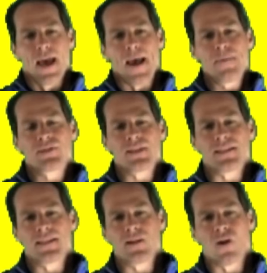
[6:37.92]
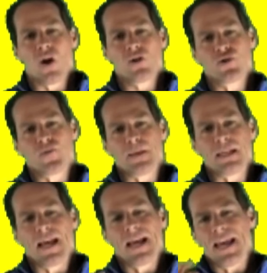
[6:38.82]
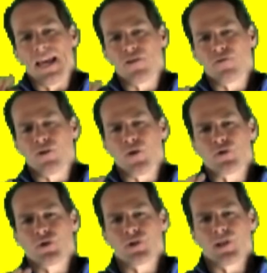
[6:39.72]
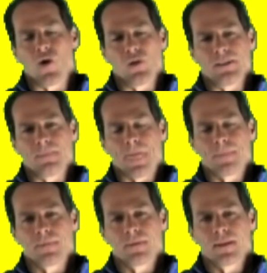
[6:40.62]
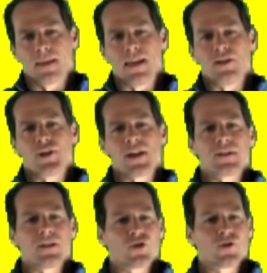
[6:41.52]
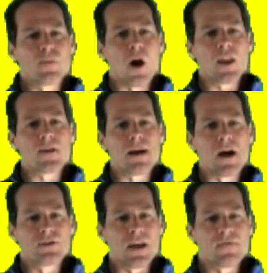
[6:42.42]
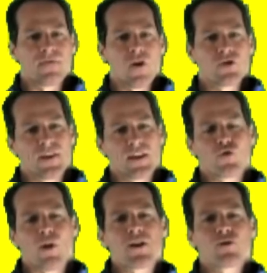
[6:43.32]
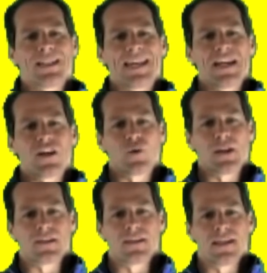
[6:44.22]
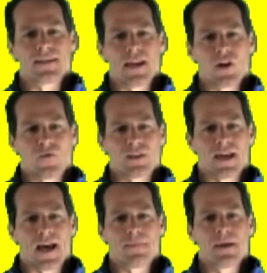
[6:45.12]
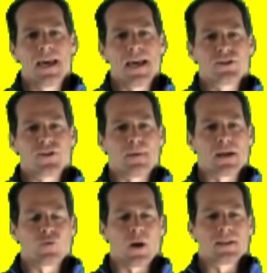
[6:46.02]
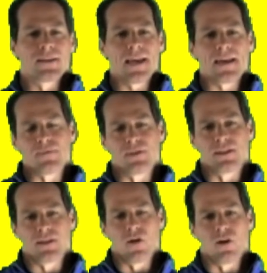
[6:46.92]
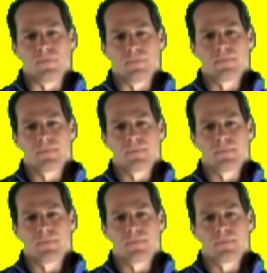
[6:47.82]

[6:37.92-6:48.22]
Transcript: MCT oil should be introduced slowly. Ingesting small amounts at first and then gradually increasing the intake over time is the best way to take MCT oil.